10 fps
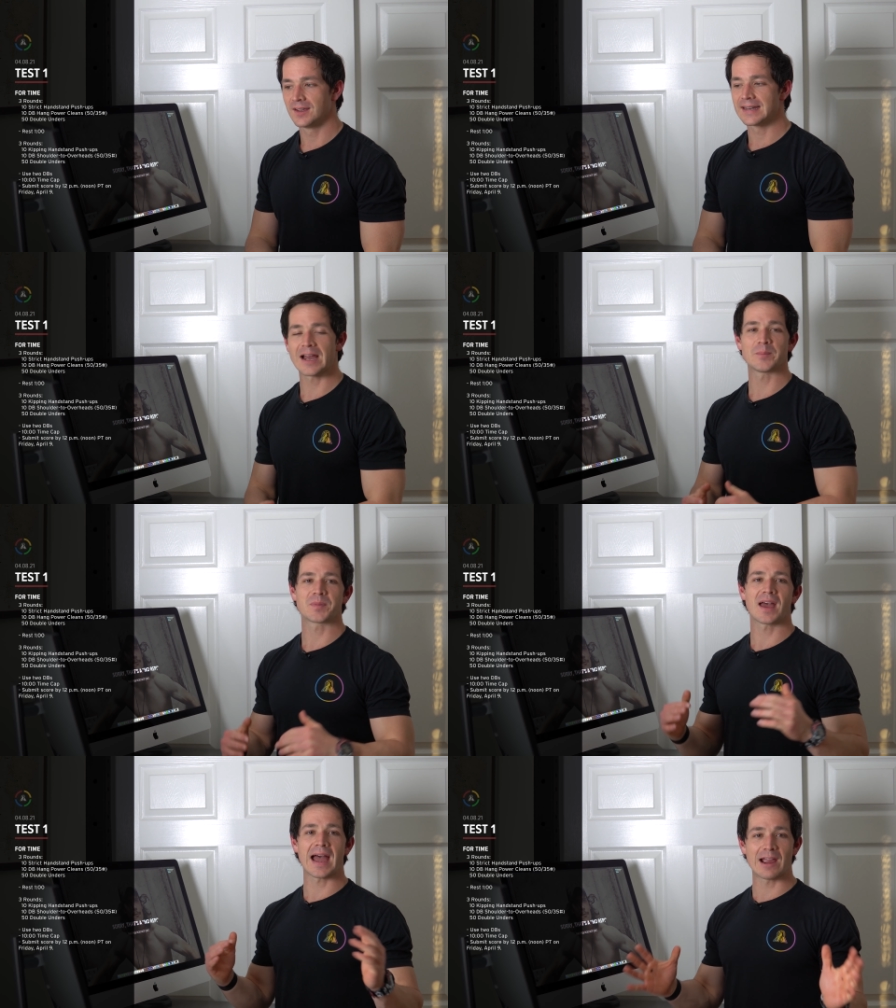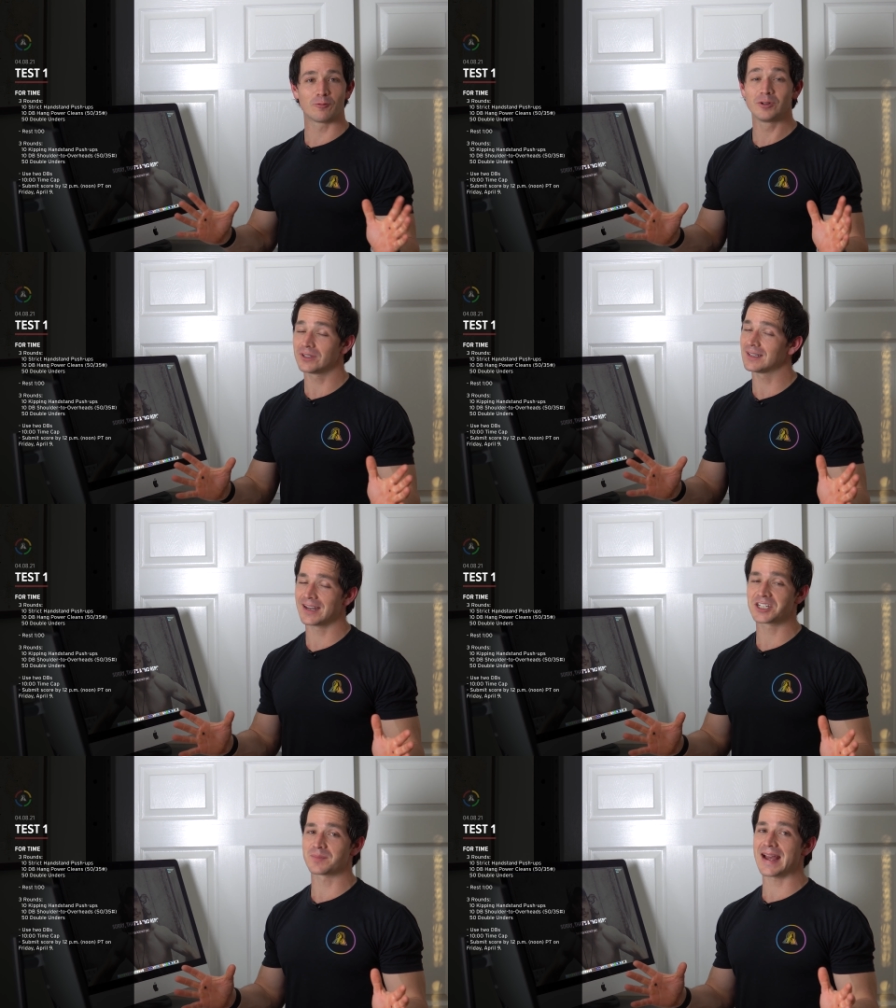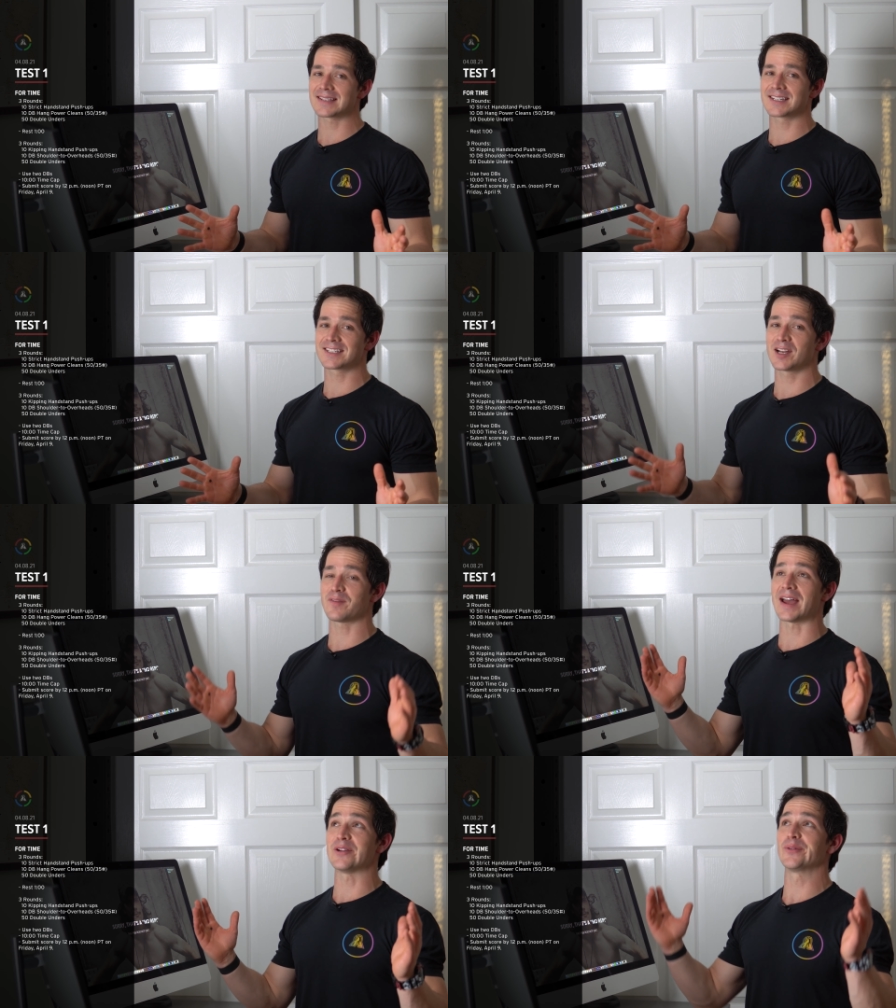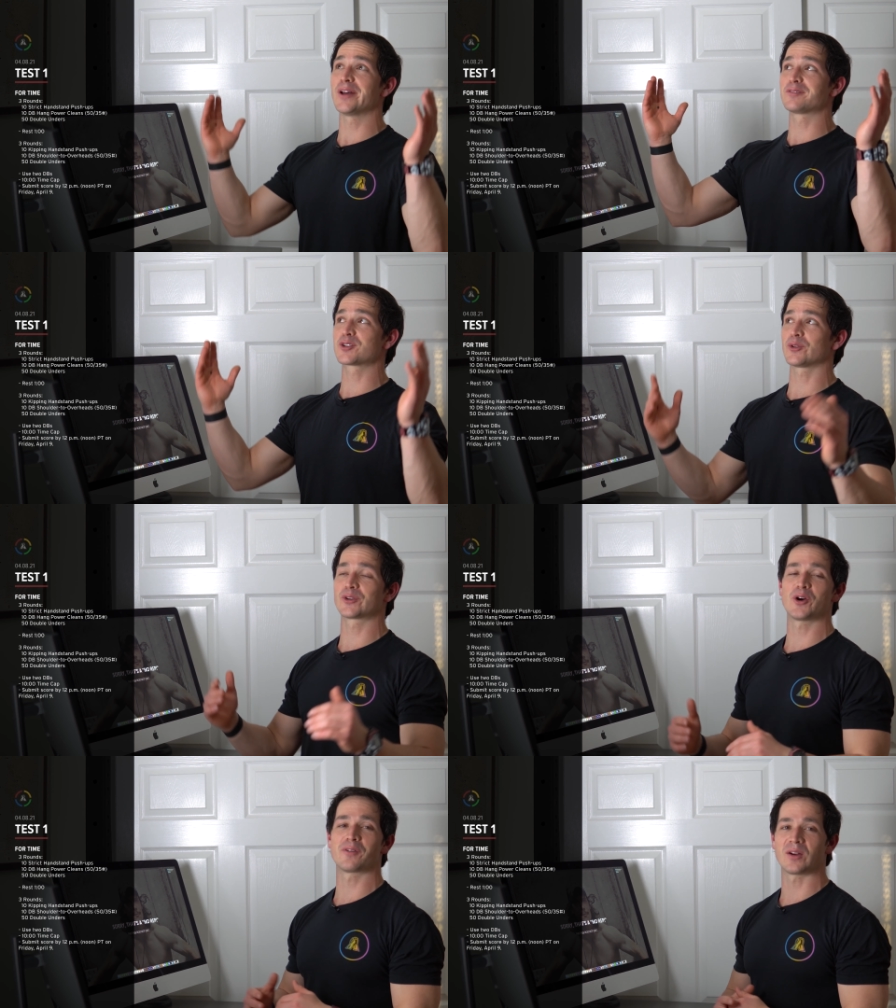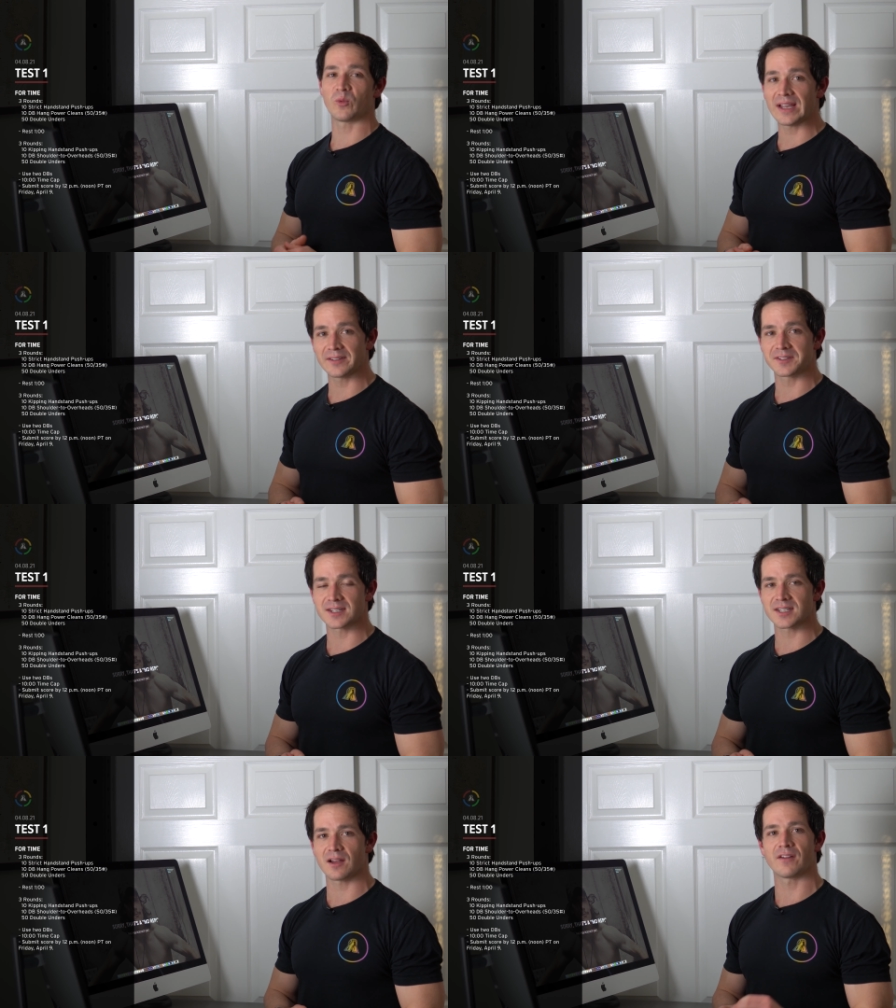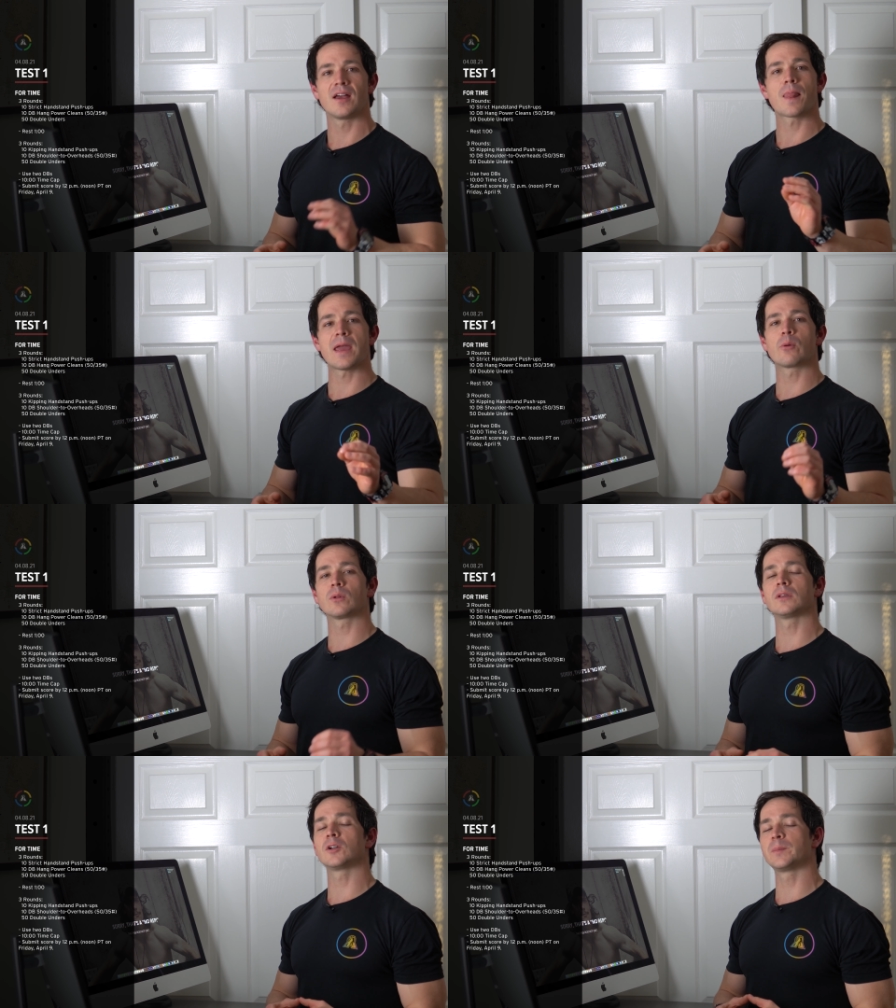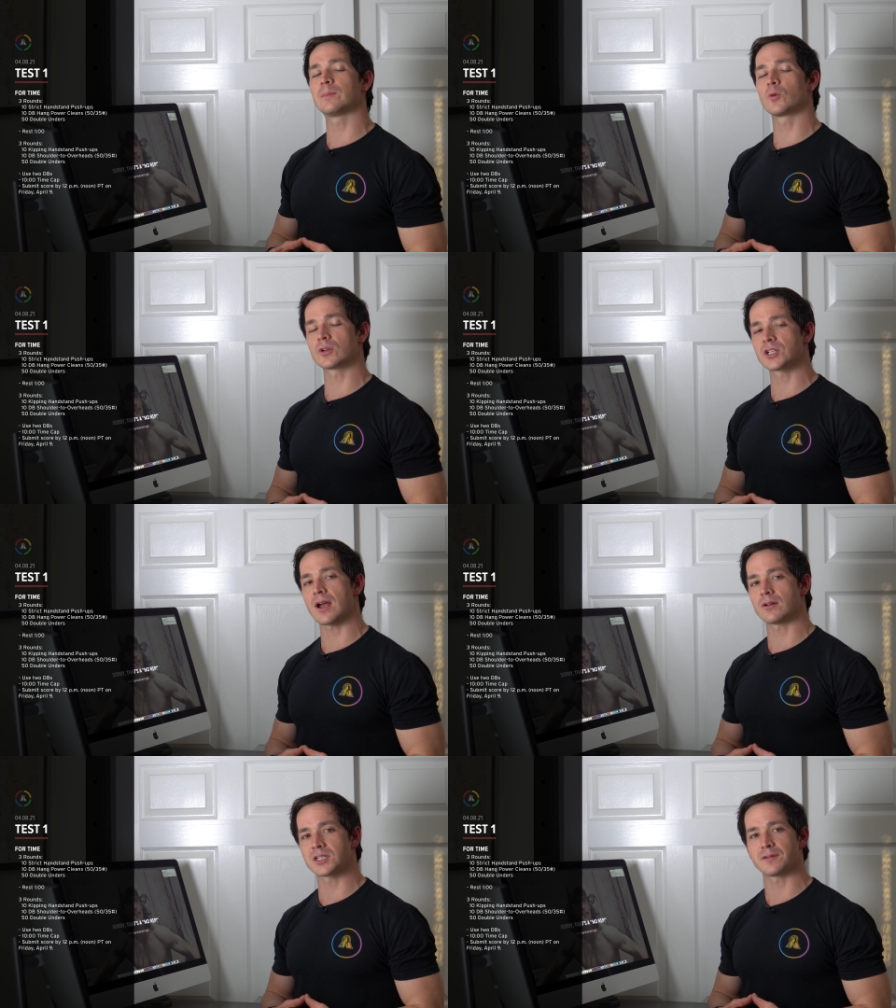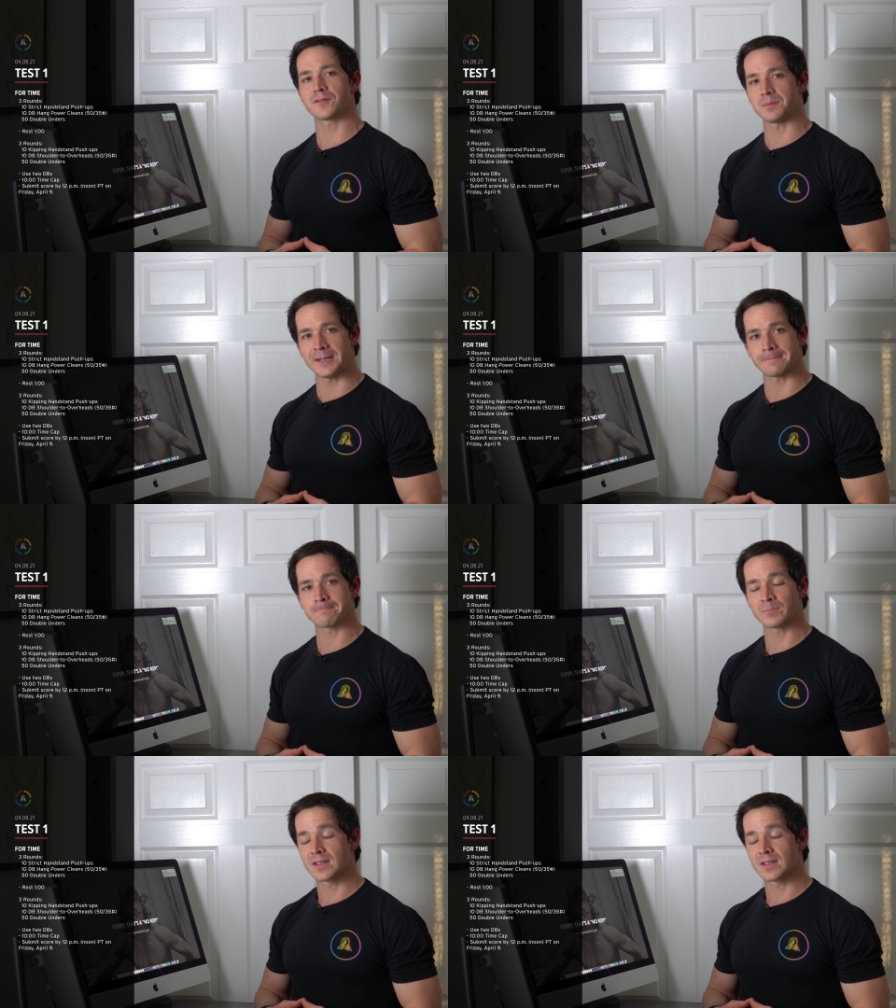Now, I really like gymnastic stuff. I don't love shoulder to overhead weightlifting stuff. They were a little bit more challenging for me.